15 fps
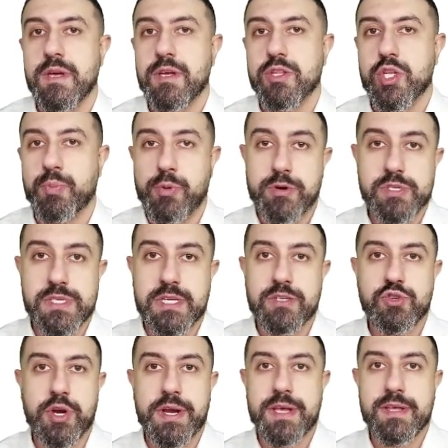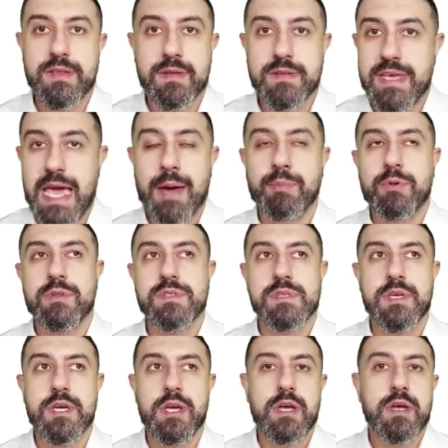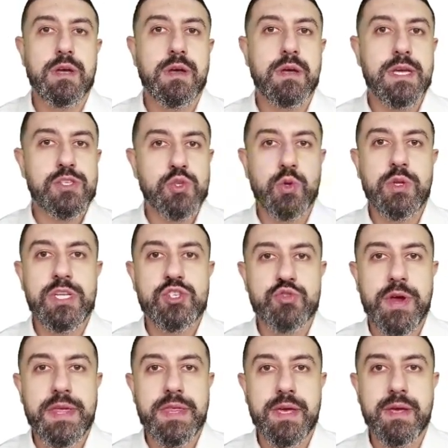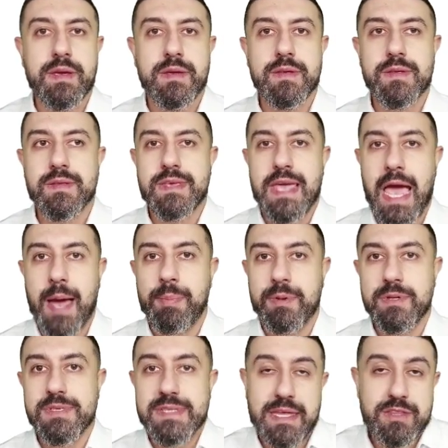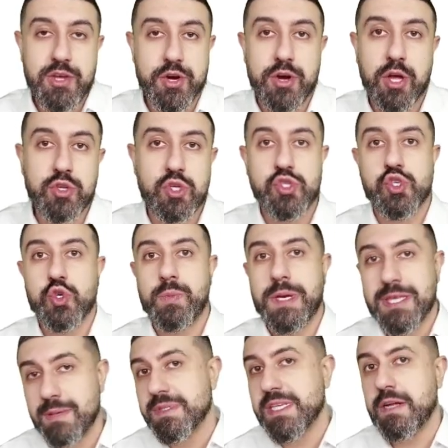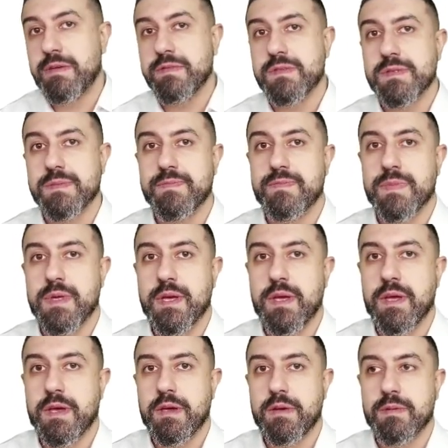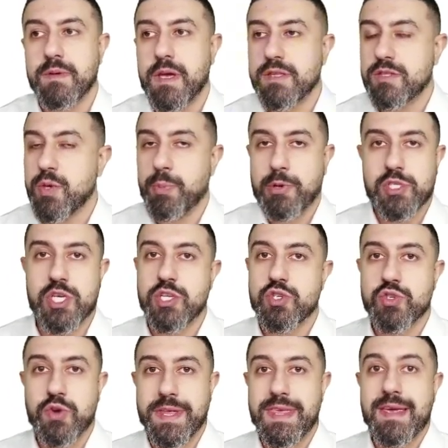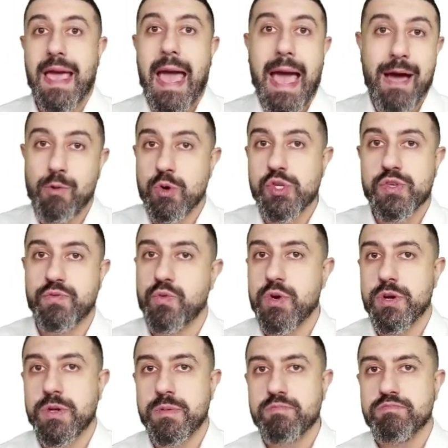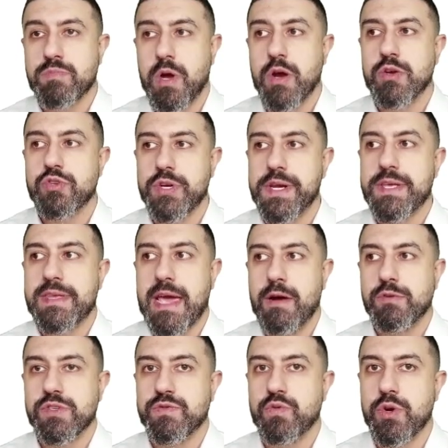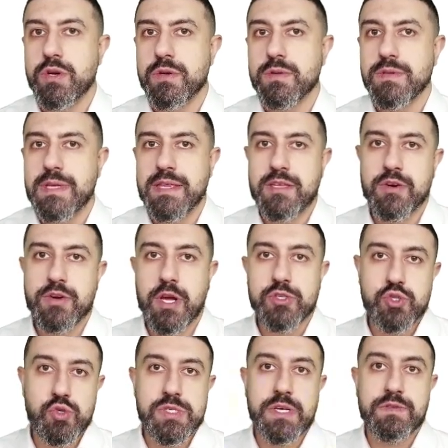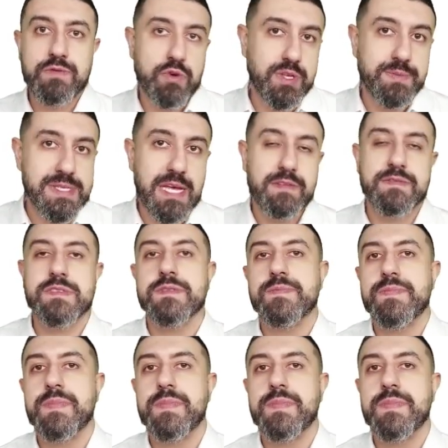The person trading the apples is only trading the apples that they're not consuming themselves. The person trading hours of work are trading the hours of work that they're not using for themselves.